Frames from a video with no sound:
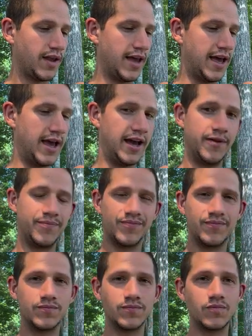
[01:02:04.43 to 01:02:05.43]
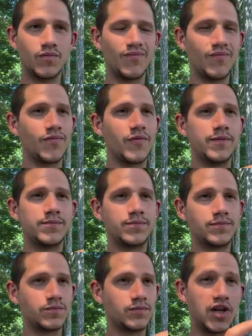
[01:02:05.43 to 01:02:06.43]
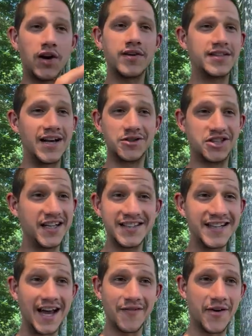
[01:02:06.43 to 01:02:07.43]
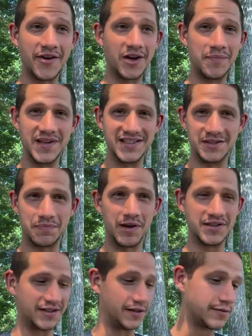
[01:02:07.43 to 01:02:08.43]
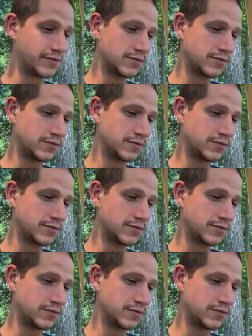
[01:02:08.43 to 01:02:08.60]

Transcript: And turns out she's not a very good business person.